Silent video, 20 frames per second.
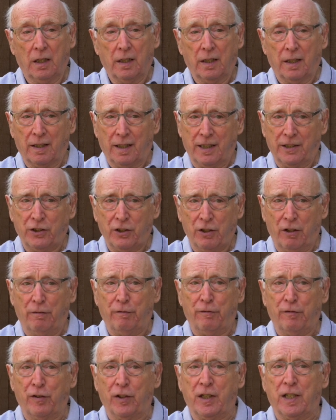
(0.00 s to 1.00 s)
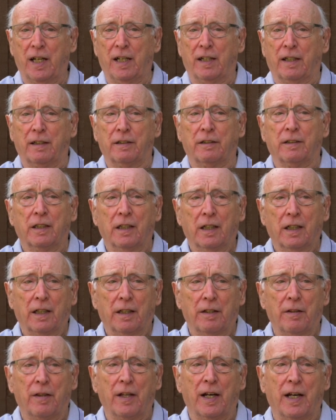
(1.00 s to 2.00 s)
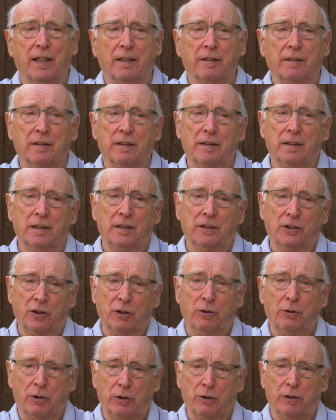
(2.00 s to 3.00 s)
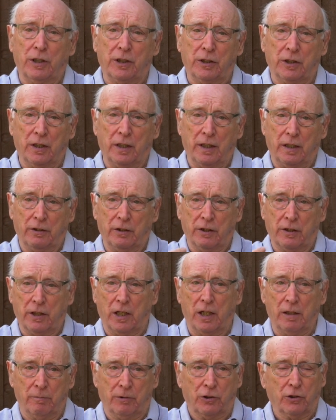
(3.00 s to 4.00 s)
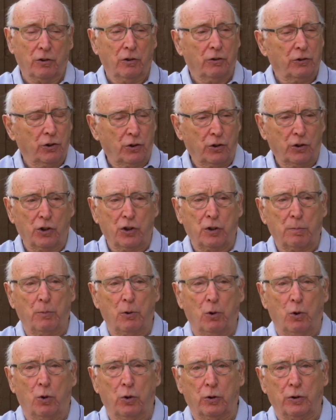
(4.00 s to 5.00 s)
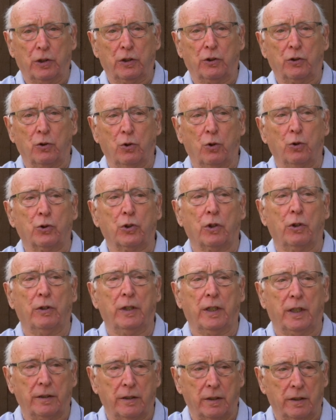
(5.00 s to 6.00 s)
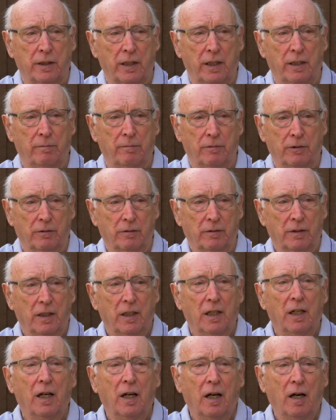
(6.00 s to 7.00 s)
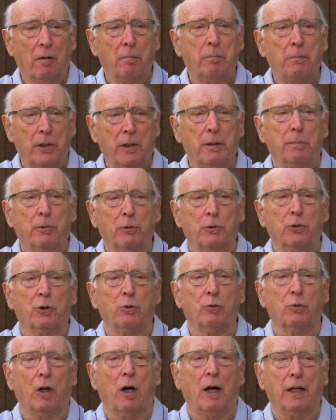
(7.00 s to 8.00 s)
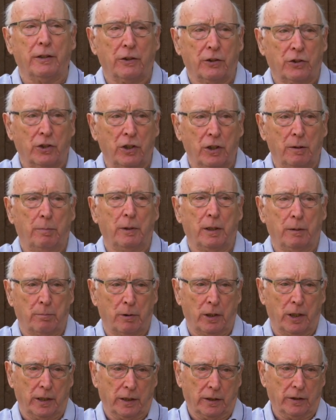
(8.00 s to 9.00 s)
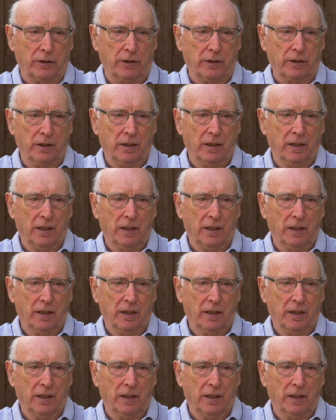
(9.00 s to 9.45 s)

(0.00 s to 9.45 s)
Now, let's not forget that snooker is an entertainment. It's not just a sport, it's also an entertainment. And people do like to see big breaks.